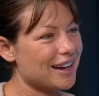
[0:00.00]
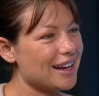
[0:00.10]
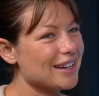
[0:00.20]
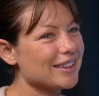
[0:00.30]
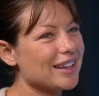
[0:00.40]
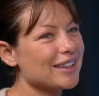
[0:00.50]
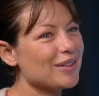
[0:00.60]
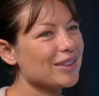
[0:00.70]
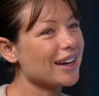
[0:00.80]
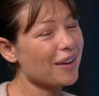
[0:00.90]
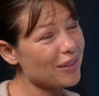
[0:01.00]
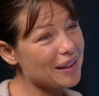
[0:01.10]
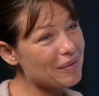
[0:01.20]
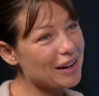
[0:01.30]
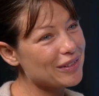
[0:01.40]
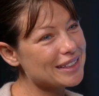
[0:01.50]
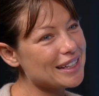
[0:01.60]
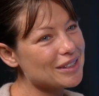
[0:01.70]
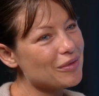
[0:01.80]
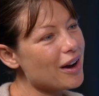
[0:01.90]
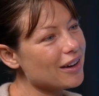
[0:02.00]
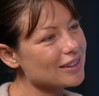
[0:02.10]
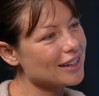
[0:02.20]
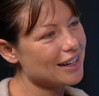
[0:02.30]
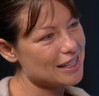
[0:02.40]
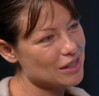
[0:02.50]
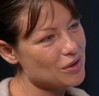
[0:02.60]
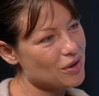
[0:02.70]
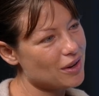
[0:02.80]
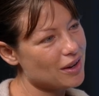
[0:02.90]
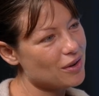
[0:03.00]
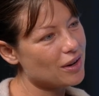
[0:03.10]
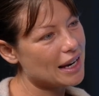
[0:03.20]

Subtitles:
I don't think manifestation works unless you're